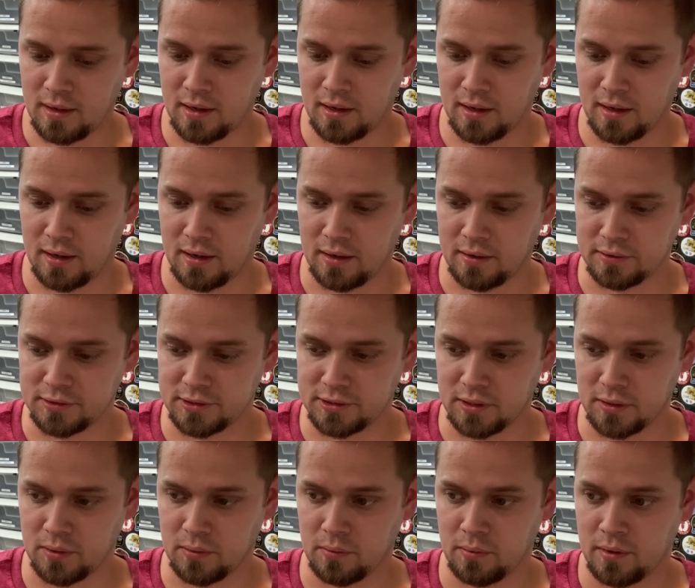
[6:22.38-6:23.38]
Uh,
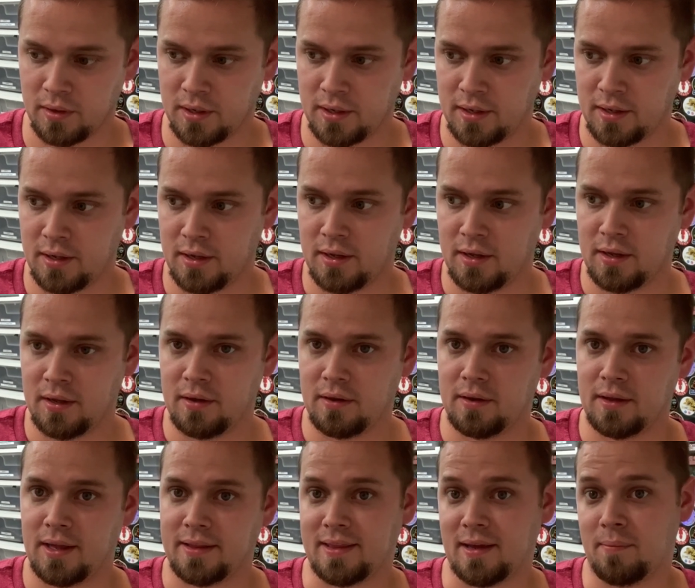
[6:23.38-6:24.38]
so
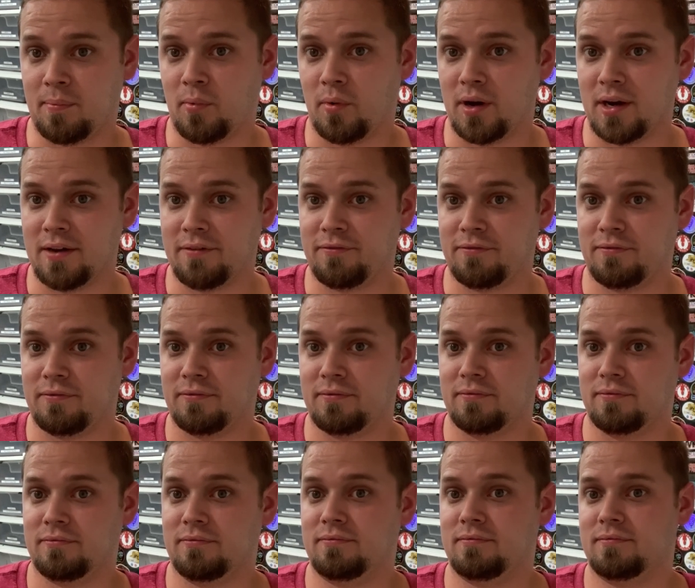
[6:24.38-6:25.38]
at that point, if
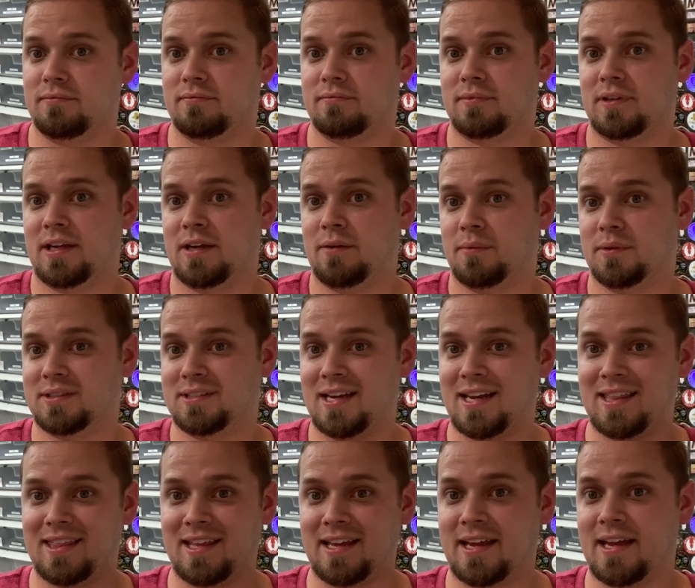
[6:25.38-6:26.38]
it was
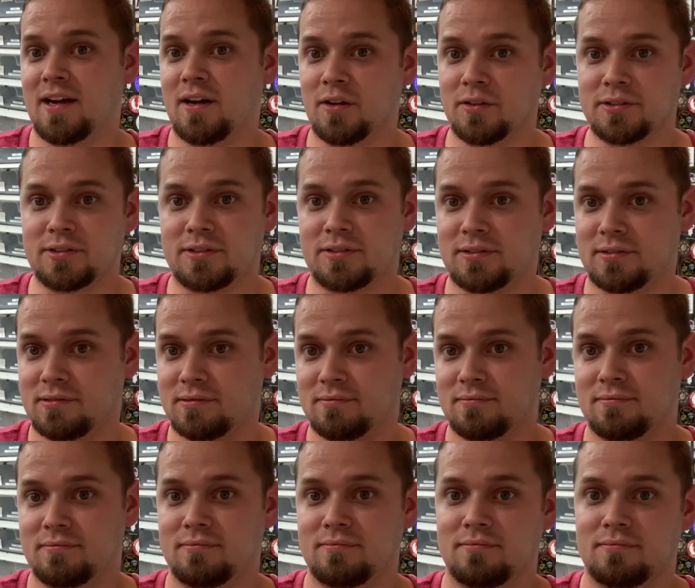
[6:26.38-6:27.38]
anything else,
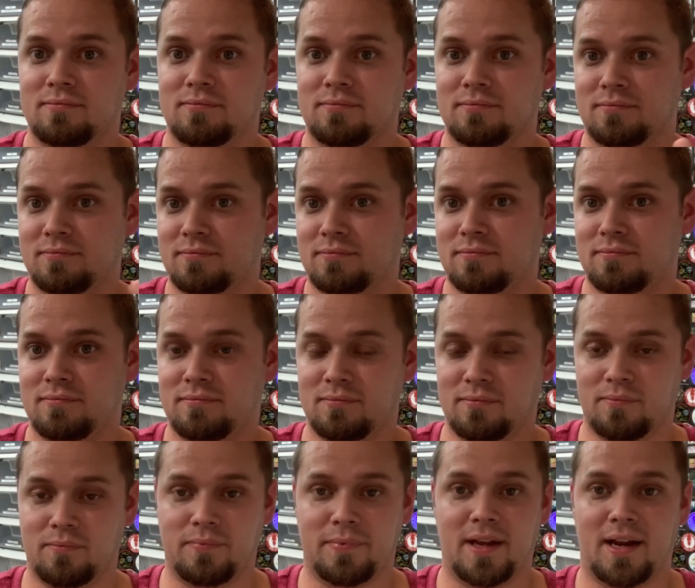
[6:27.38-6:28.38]

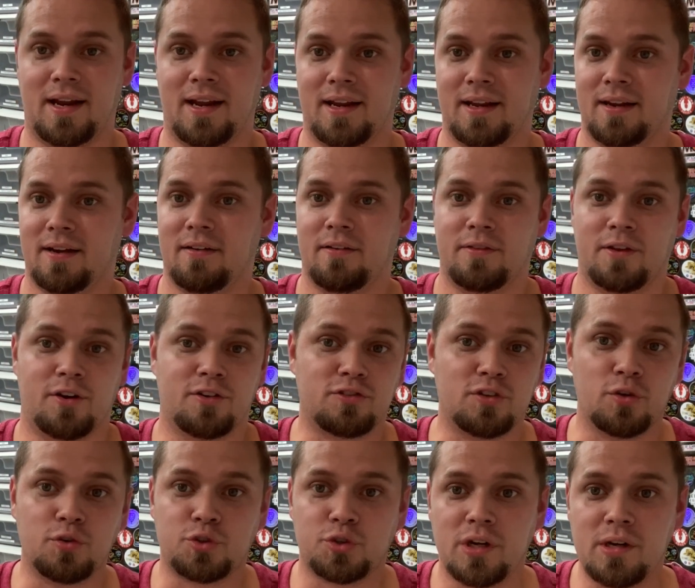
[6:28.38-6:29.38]
there, there's
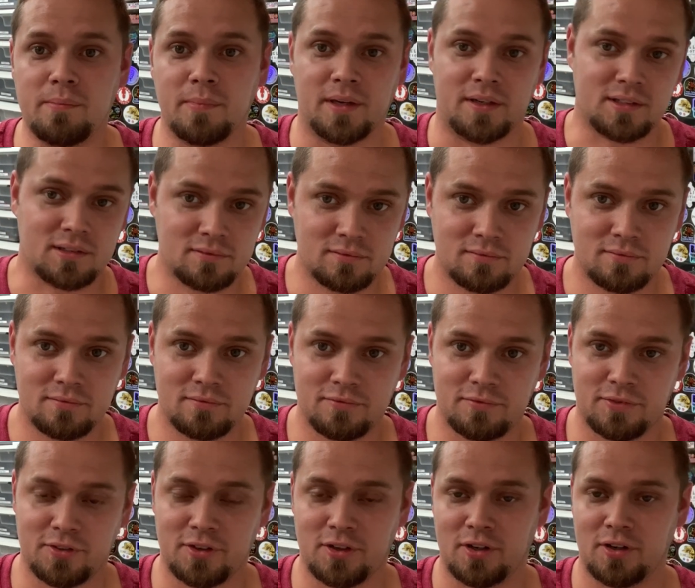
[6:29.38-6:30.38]
no treatment
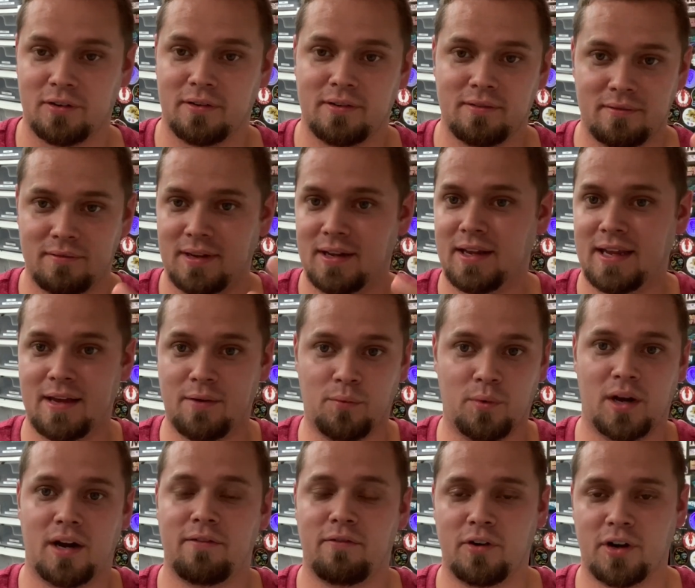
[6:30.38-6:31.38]
for
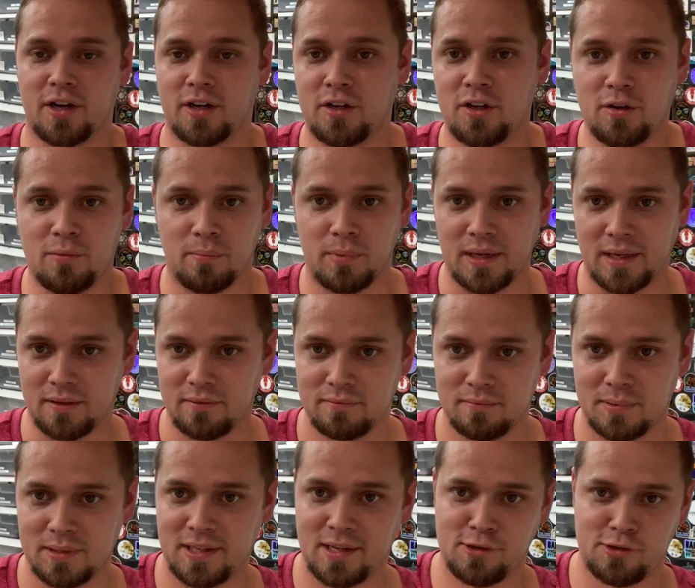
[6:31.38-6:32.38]
whatever it could be,
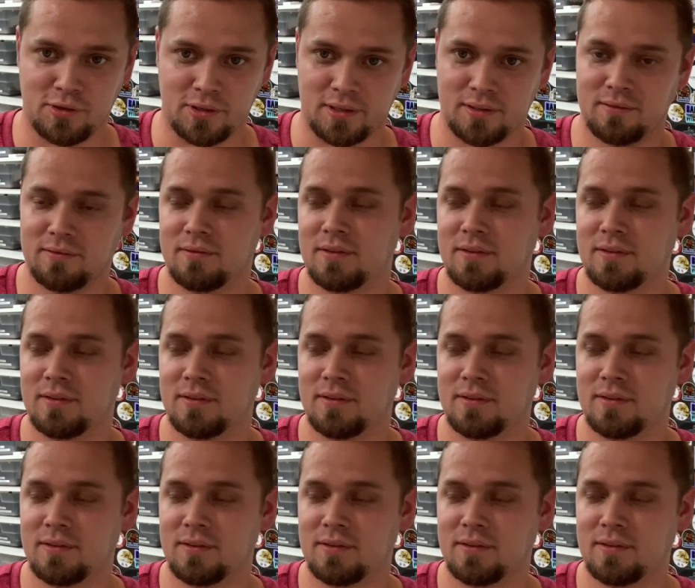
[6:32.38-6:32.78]
potentially.